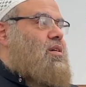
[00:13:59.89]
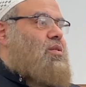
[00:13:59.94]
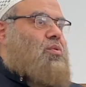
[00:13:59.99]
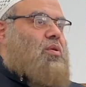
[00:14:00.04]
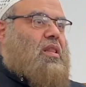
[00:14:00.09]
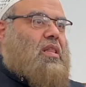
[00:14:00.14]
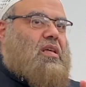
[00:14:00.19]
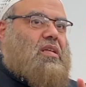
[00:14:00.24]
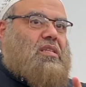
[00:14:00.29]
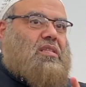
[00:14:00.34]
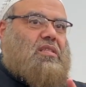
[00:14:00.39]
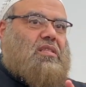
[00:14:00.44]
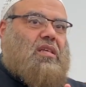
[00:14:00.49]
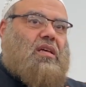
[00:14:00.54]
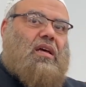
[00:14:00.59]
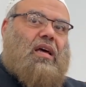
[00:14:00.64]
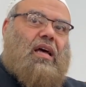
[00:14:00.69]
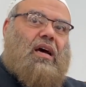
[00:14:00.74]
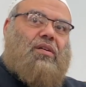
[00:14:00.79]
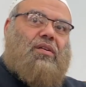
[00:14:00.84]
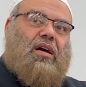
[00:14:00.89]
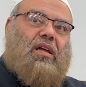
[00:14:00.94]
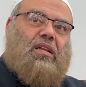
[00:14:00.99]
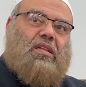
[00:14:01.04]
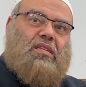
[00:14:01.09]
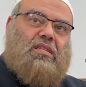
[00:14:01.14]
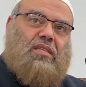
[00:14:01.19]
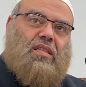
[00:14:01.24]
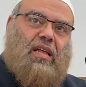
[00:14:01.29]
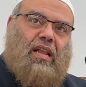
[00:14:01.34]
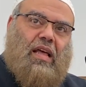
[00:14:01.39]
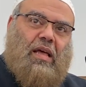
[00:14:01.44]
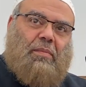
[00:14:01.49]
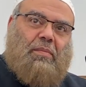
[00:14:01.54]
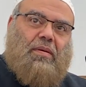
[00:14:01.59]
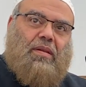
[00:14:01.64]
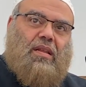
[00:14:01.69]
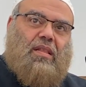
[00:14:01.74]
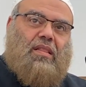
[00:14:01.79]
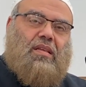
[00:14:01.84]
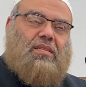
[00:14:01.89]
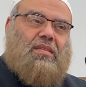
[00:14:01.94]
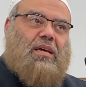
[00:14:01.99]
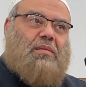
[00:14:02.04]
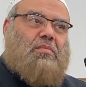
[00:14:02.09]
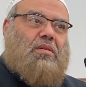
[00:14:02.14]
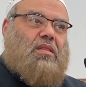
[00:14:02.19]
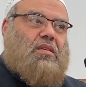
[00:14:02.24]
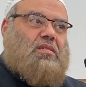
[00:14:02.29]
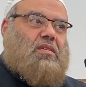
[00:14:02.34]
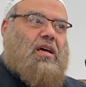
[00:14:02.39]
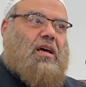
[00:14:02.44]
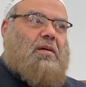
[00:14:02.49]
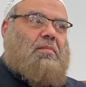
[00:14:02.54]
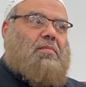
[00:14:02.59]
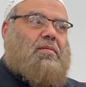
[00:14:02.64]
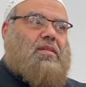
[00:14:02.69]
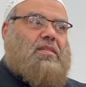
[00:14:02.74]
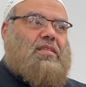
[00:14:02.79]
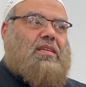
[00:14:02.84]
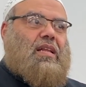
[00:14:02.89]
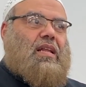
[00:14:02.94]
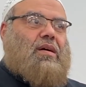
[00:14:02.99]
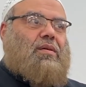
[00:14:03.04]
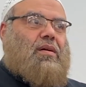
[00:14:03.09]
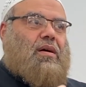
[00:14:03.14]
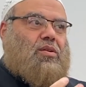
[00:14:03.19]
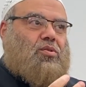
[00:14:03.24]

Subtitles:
Whether it's the khawarij that happened at the time of the Sahaba radiallahu